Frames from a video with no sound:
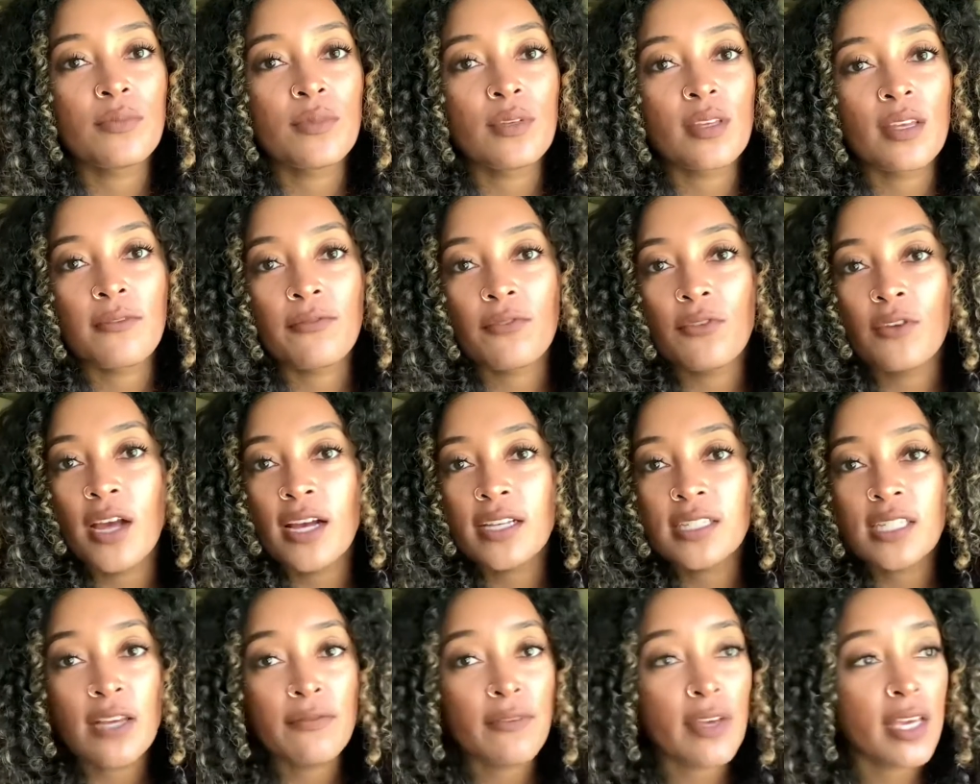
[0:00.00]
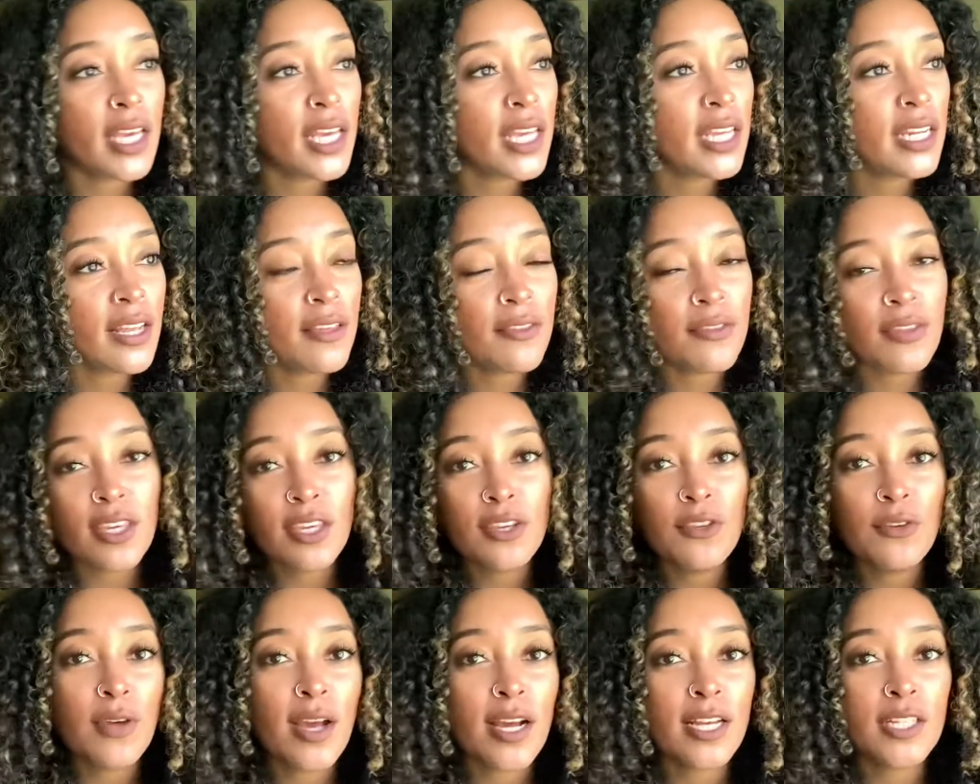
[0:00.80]
if you guys have anything
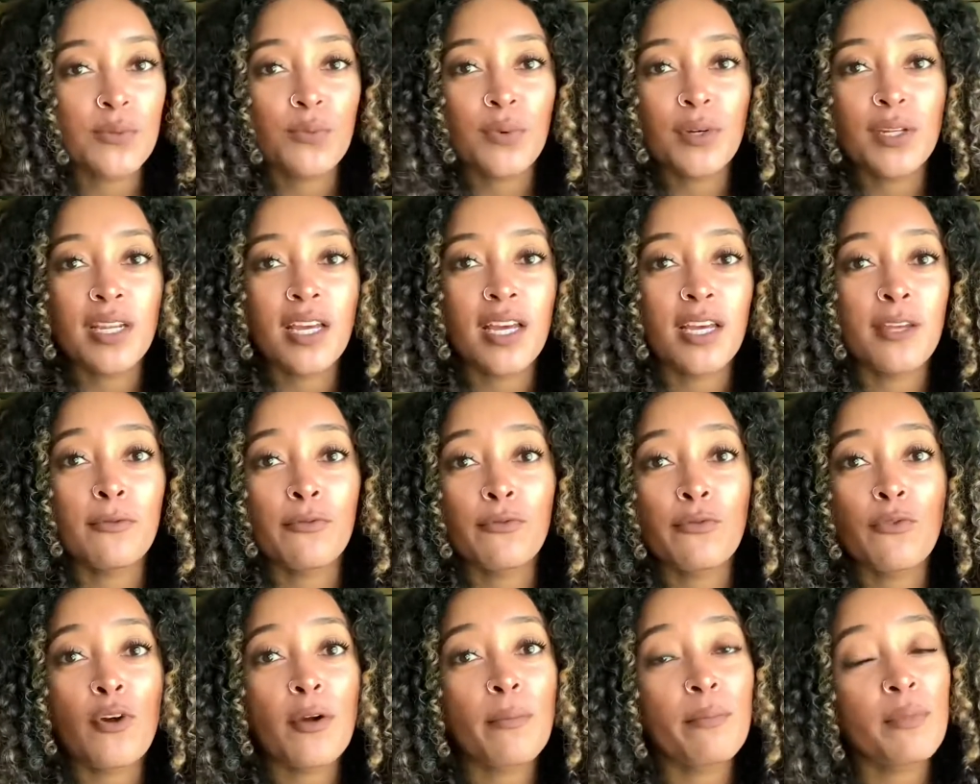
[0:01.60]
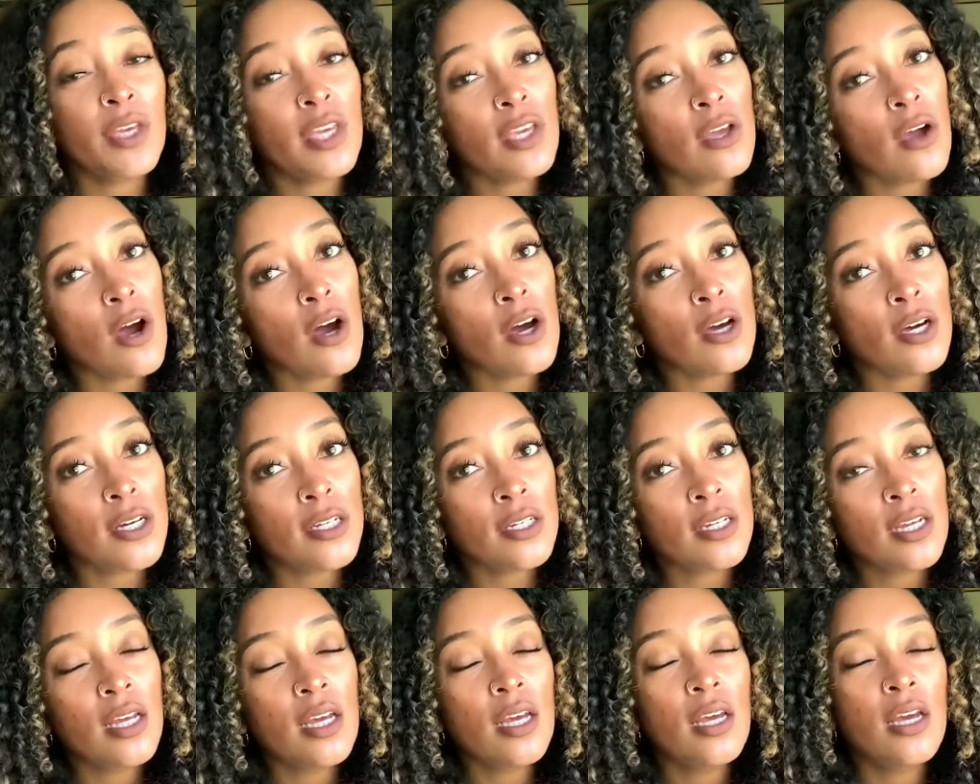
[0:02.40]
you guys want to inform me on,
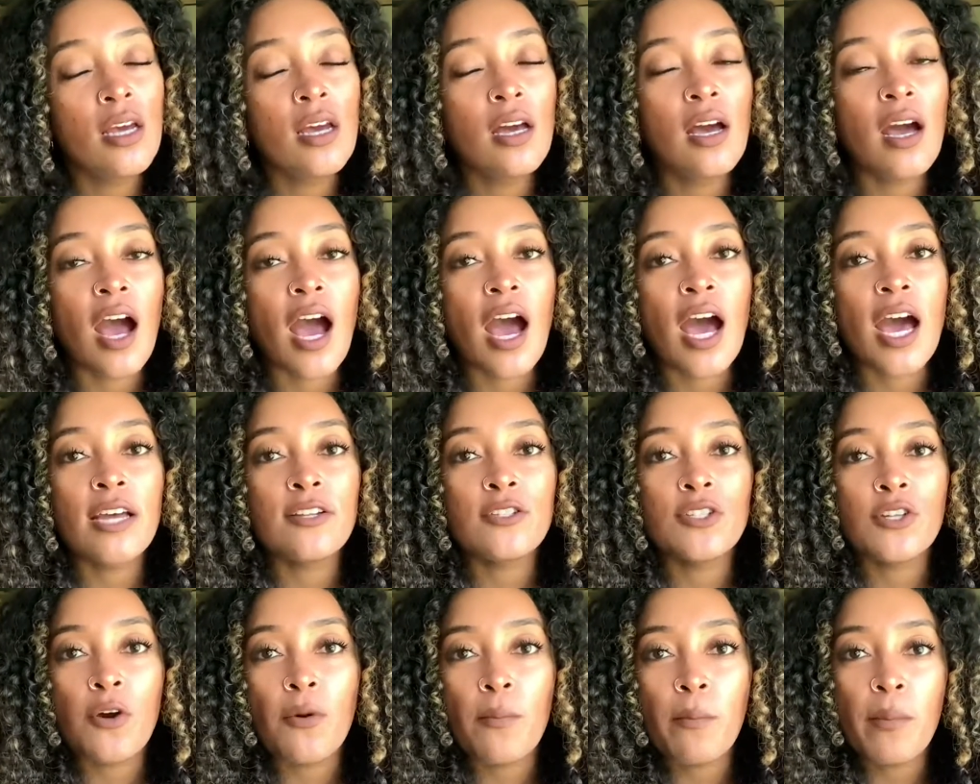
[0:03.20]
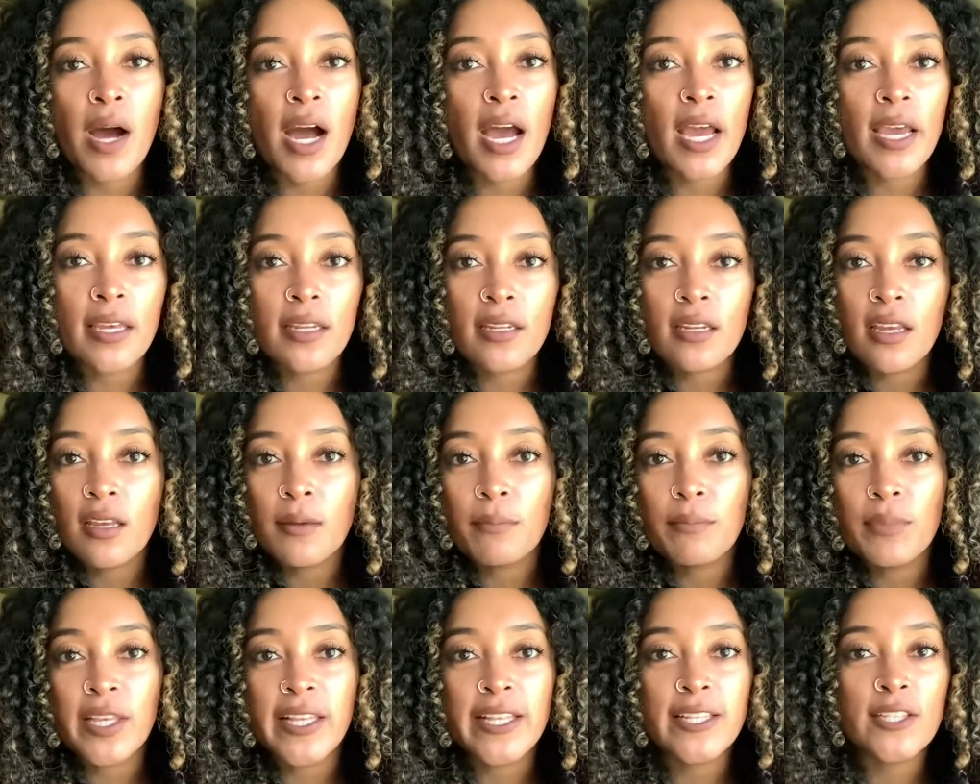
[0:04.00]
I don't mind
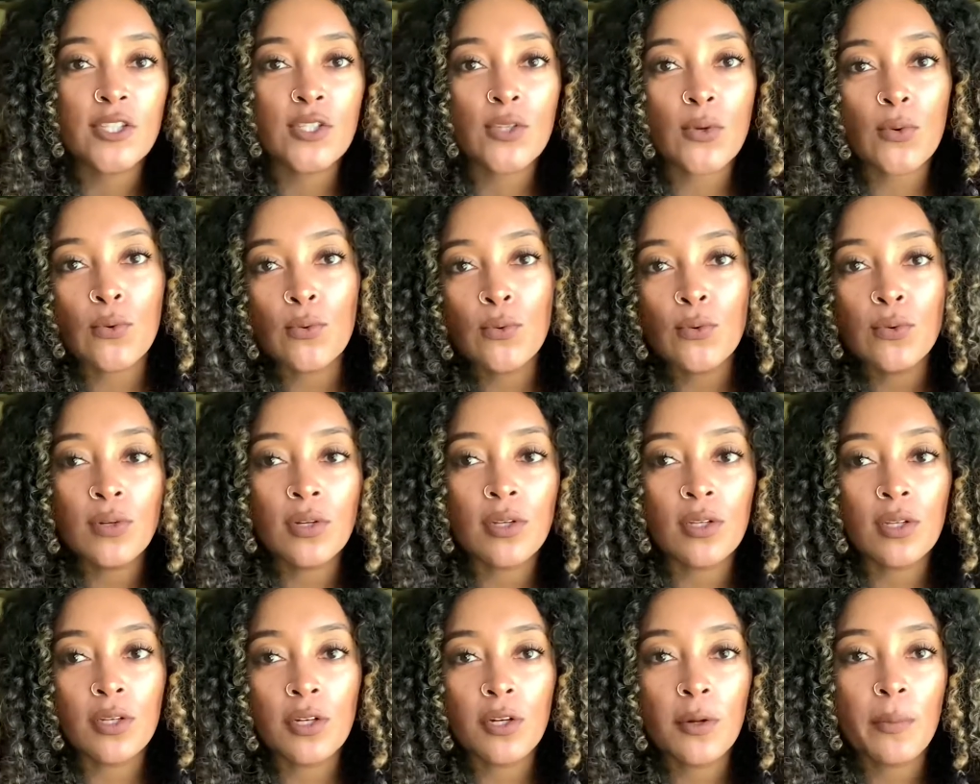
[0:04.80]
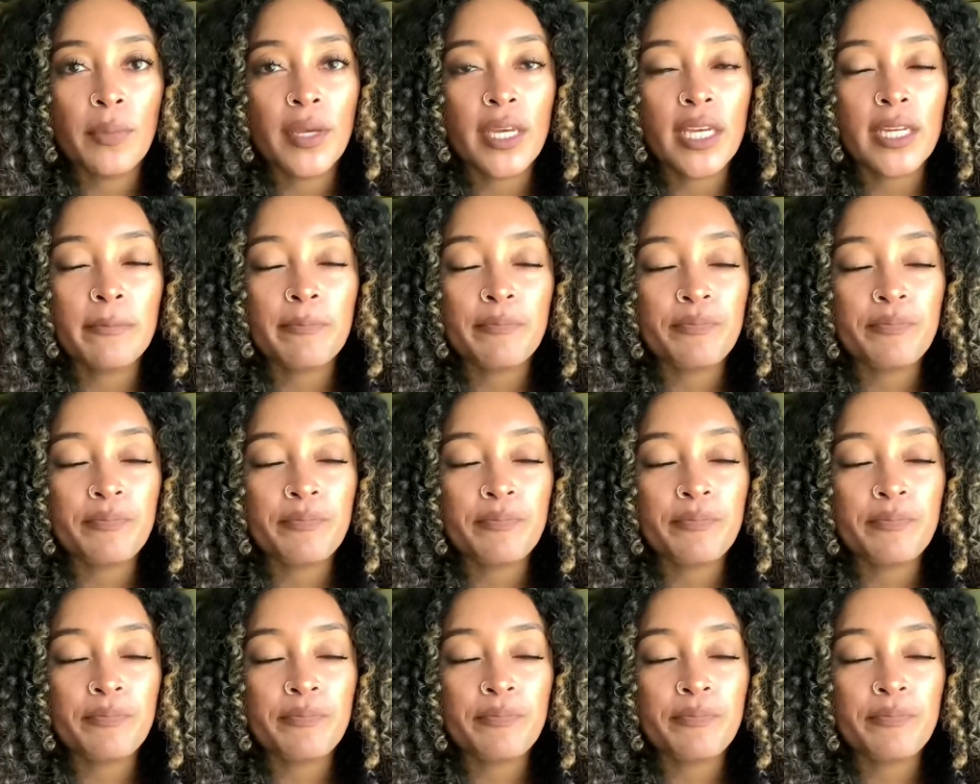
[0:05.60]
being schooled a little bit.